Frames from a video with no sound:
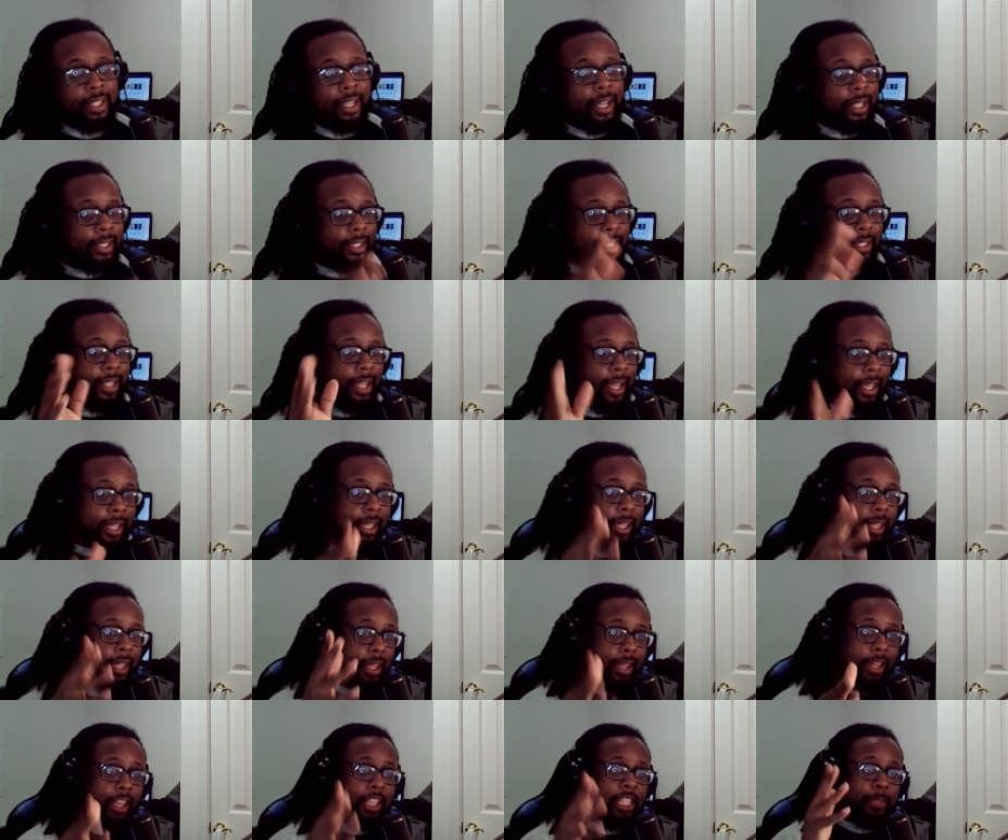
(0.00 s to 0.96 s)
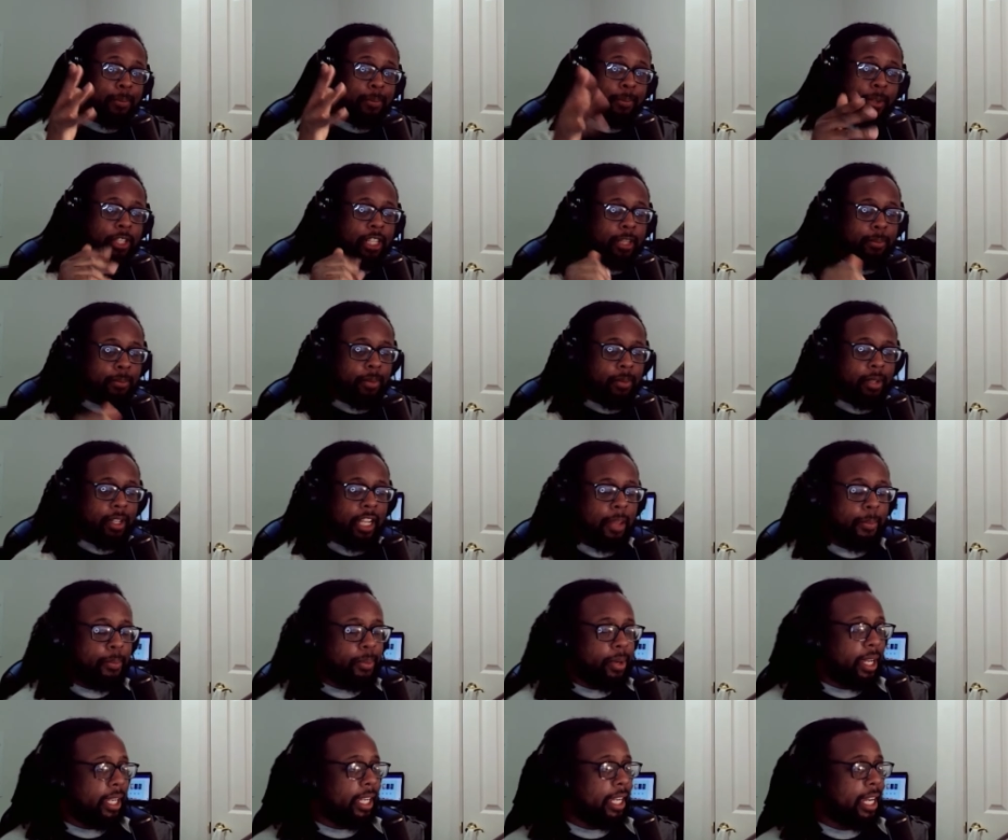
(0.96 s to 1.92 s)
Now today is Music Monday,
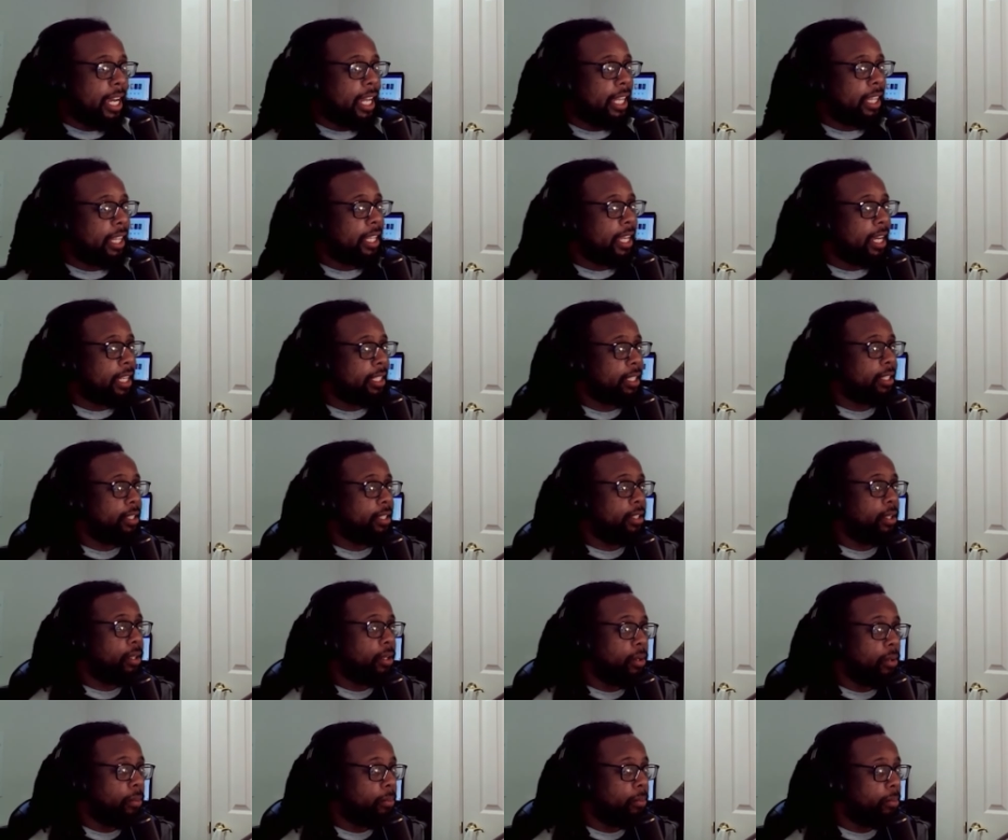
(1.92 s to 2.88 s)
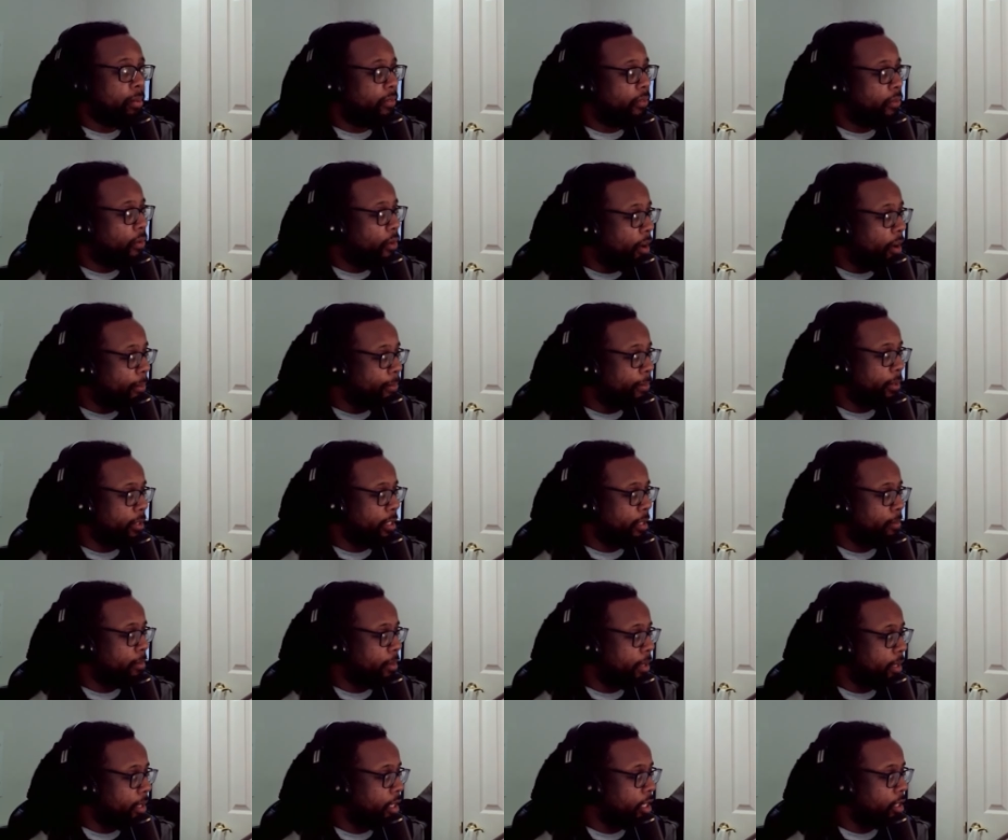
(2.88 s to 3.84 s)
but I got a lot to do before Music
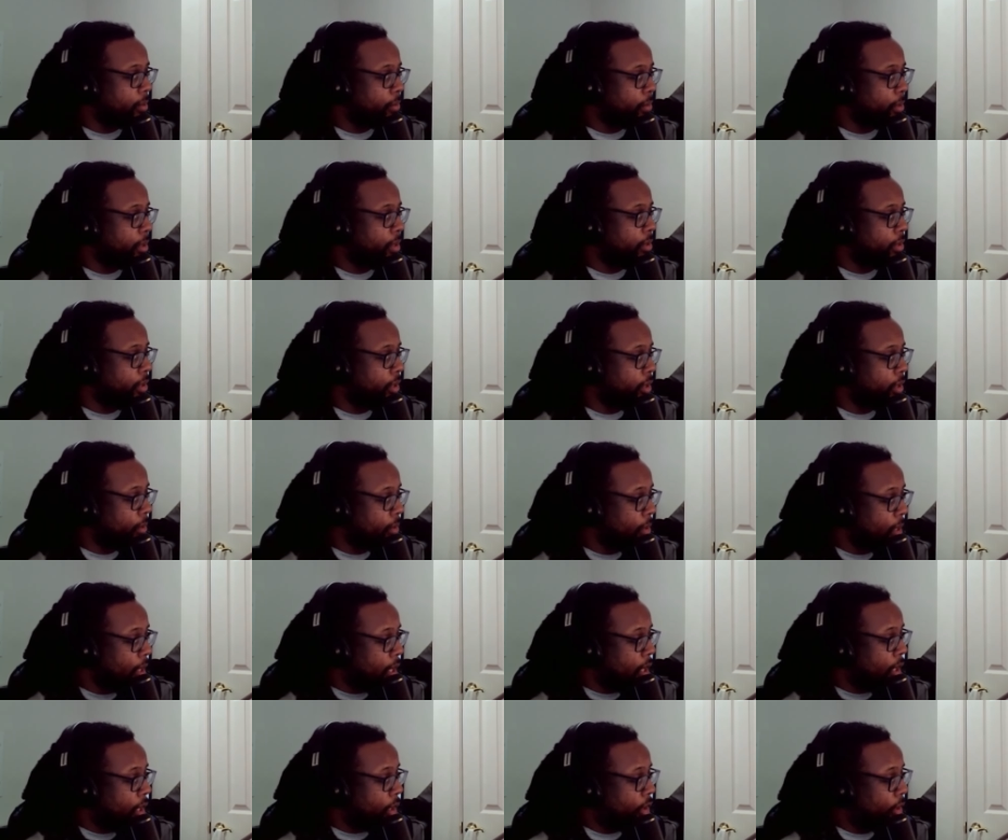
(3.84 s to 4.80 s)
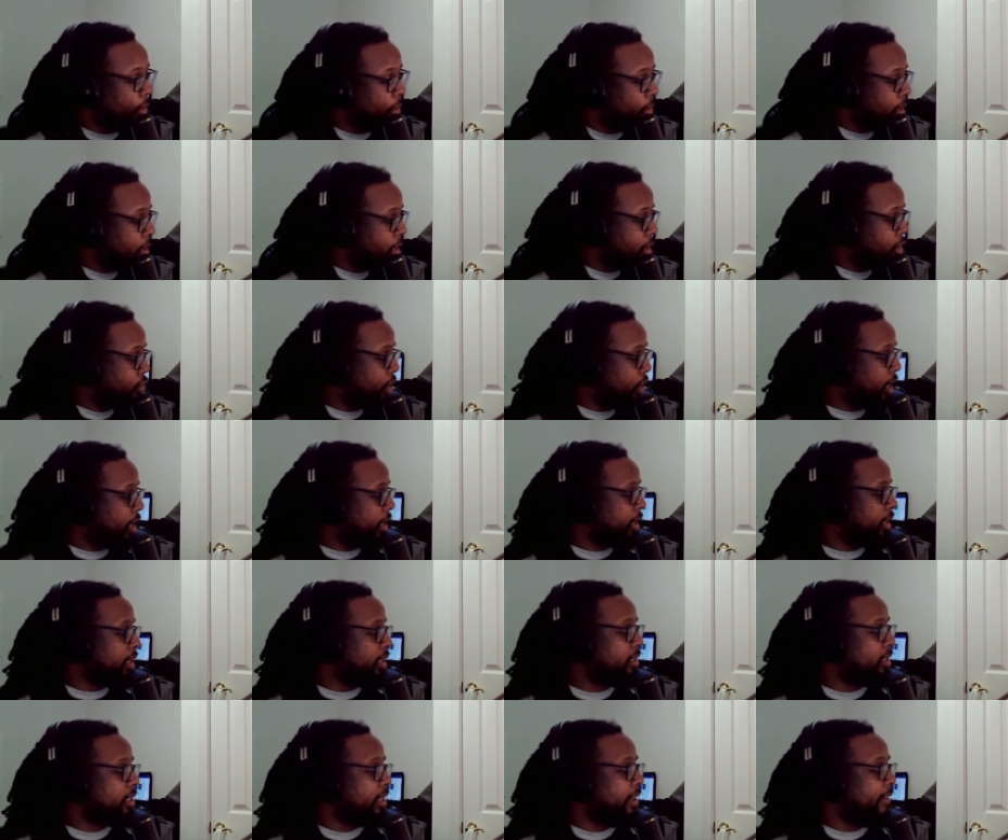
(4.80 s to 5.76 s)
Monday as well too, including the
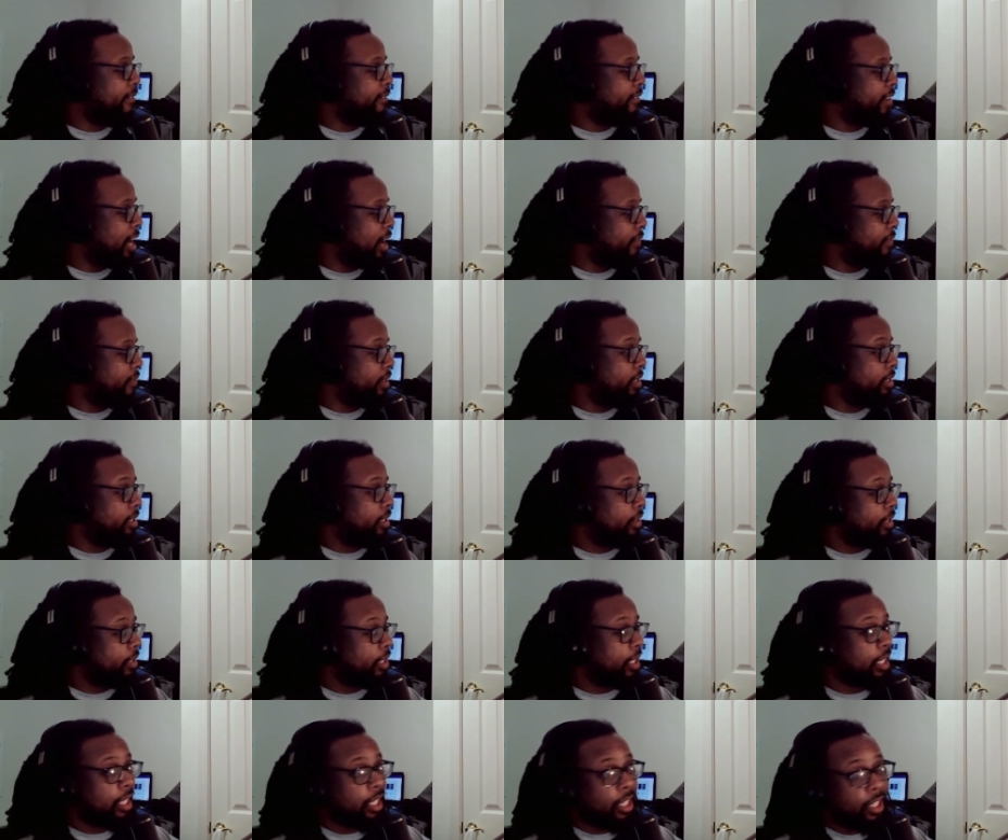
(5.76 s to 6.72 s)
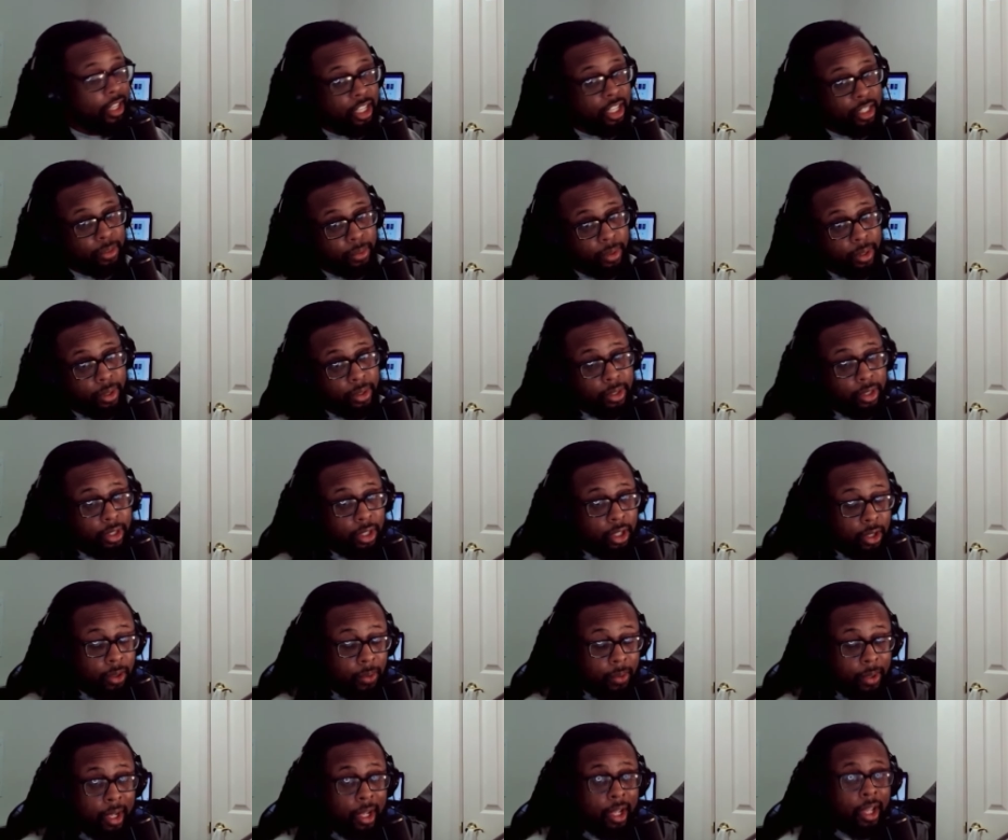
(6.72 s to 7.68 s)
trailers involving WWE as well
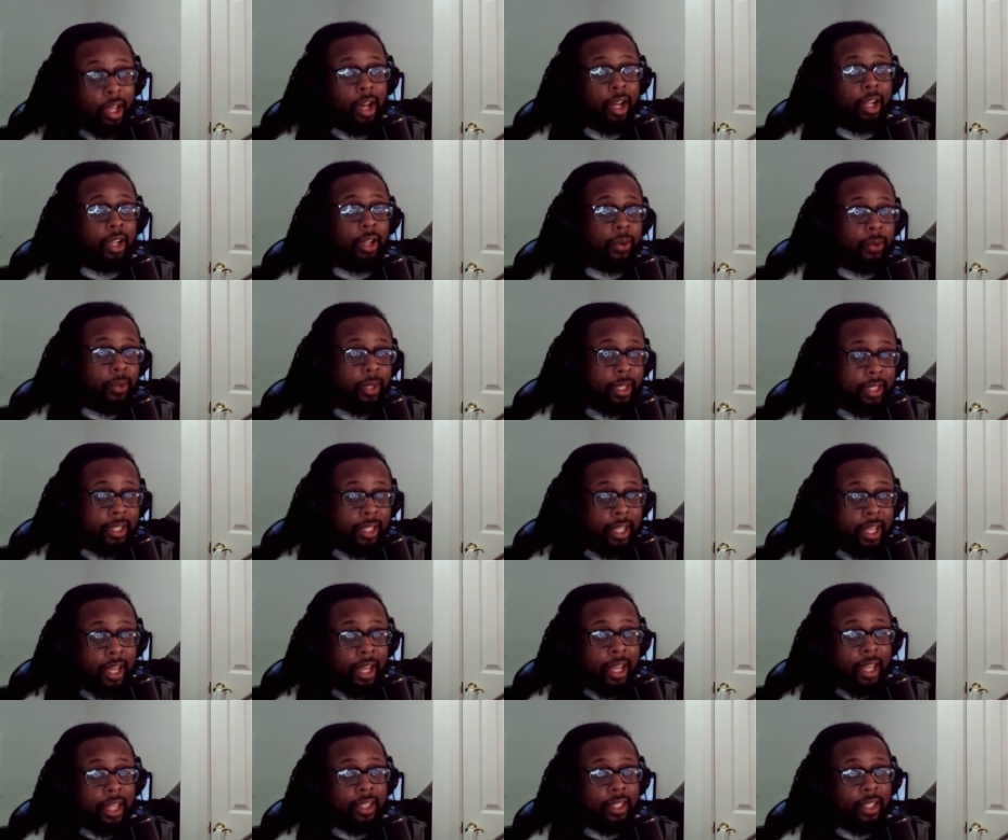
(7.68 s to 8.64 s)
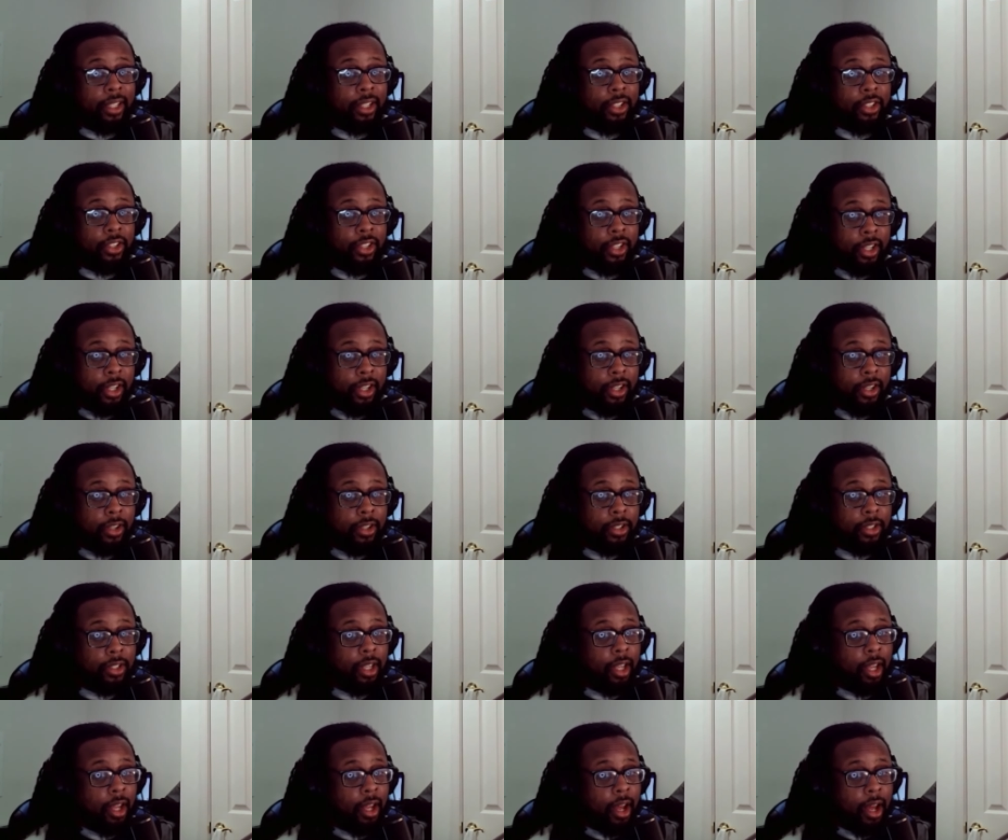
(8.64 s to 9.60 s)
too, including this
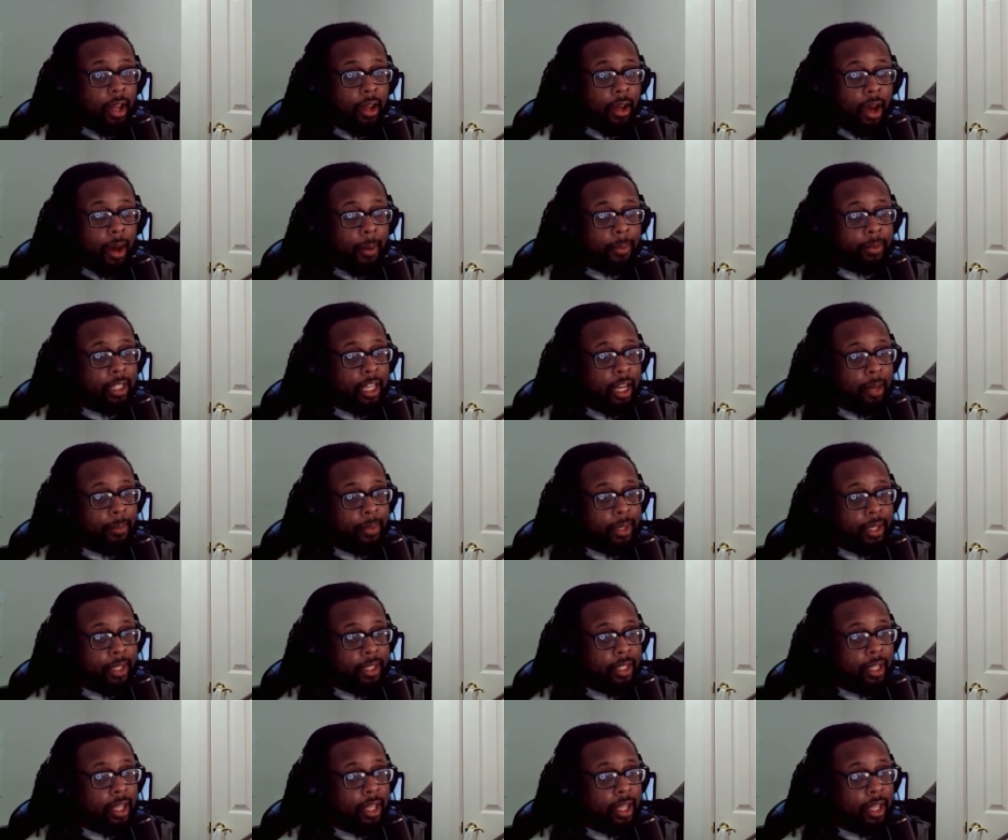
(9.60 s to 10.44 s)
year's upcoming